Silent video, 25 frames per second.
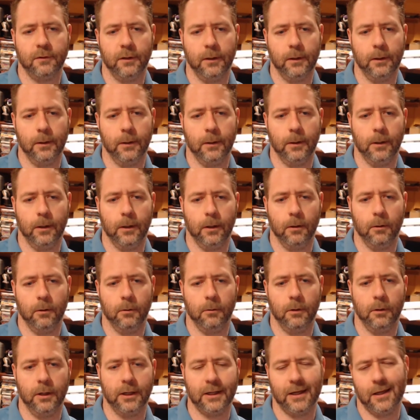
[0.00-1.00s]

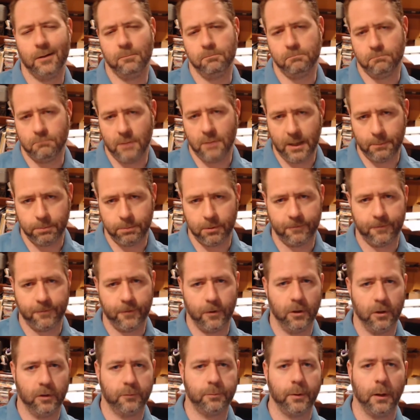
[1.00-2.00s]
Again, my
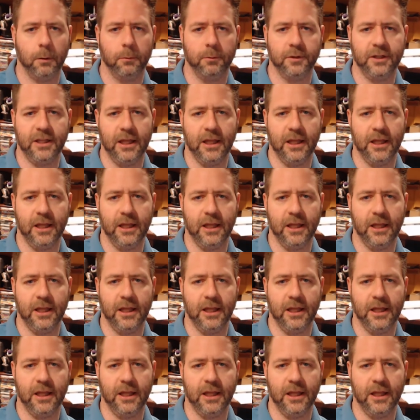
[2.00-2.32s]
preferred is probably